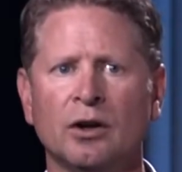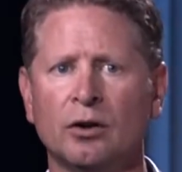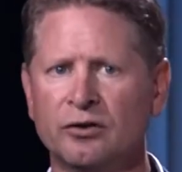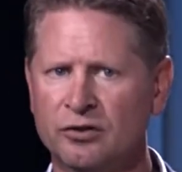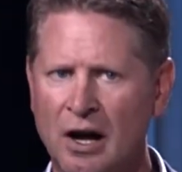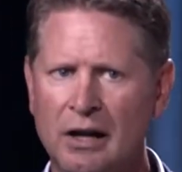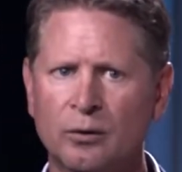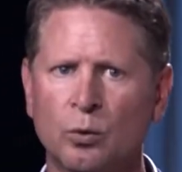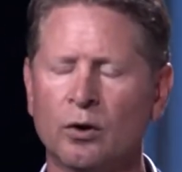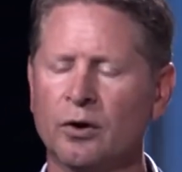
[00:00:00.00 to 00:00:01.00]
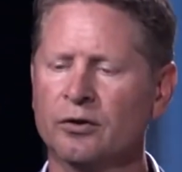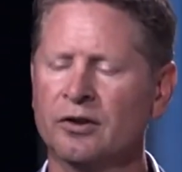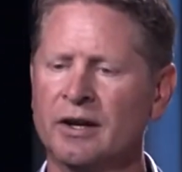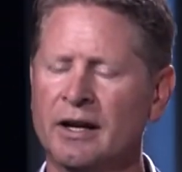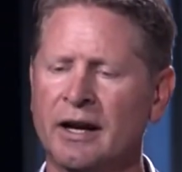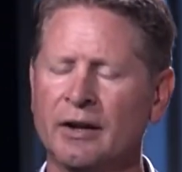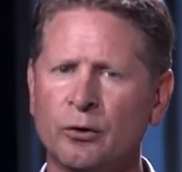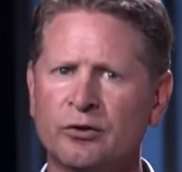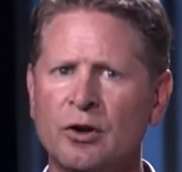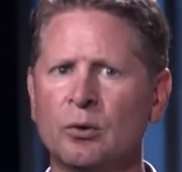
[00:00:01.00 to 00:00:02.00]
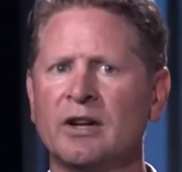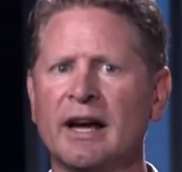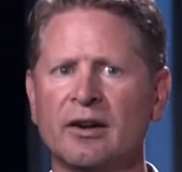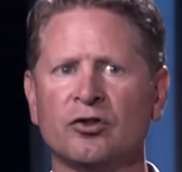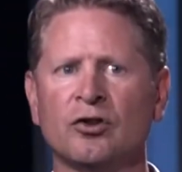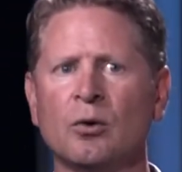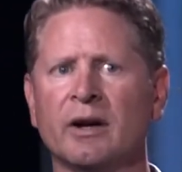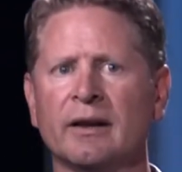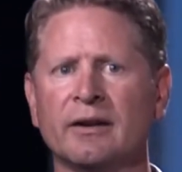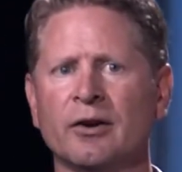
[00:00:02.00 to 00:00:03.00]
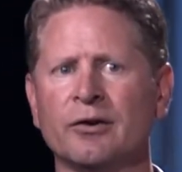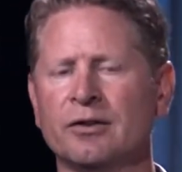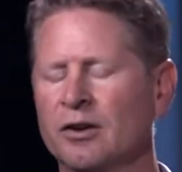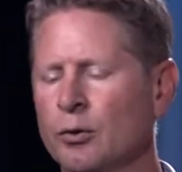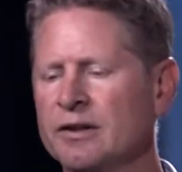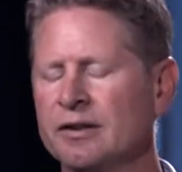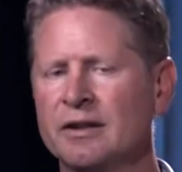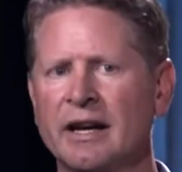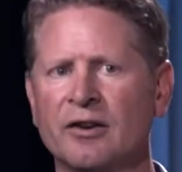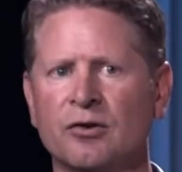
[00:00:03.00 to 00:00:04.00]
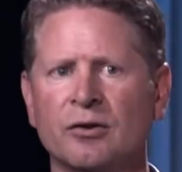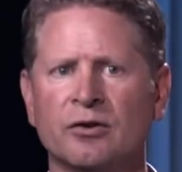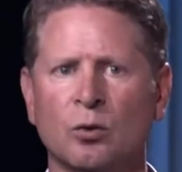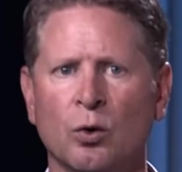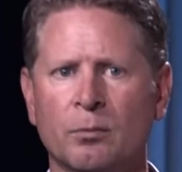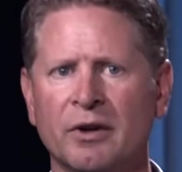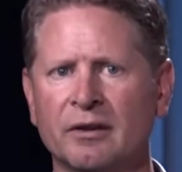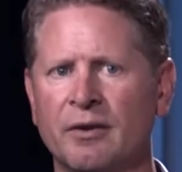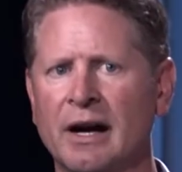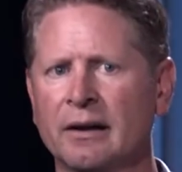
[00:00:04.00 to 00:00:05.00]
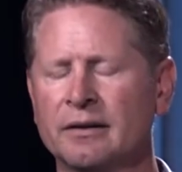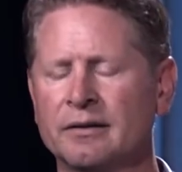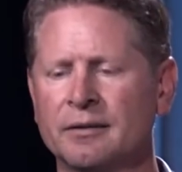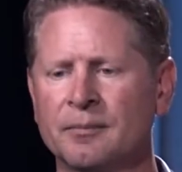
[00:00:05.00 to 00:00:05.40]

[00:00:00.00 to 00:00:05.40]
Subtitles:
solid workers, and there's no data showing that there's an increasing danger to workplace violence.